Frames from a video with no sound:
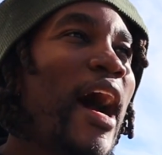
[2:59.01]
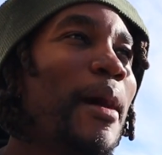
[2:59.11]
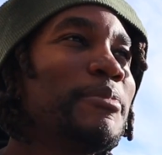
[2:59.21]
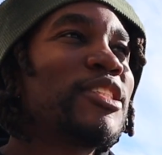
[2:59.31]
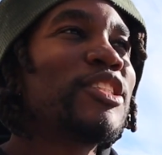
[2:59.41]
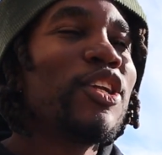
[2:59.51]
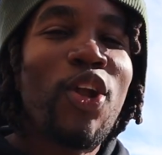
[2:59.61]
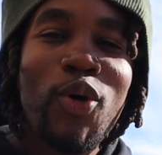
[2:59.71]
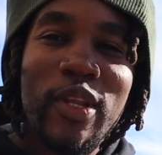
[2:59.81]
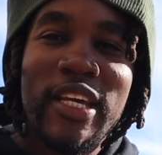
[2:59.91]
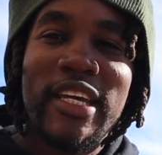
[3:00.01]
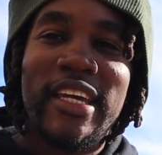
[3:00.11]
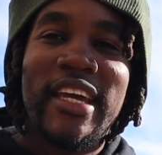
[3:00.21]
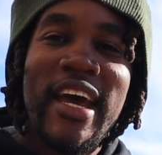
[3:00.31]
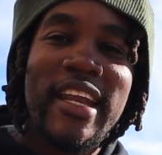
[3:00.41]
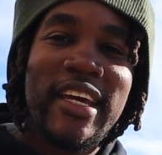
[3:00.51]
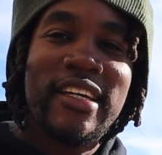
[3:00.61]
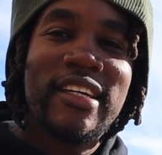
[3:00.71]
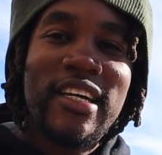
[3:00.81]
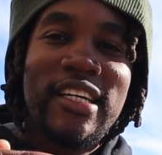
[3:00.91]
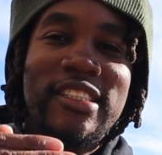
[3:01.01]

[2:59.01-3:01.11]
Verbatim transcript: I'm slowly getting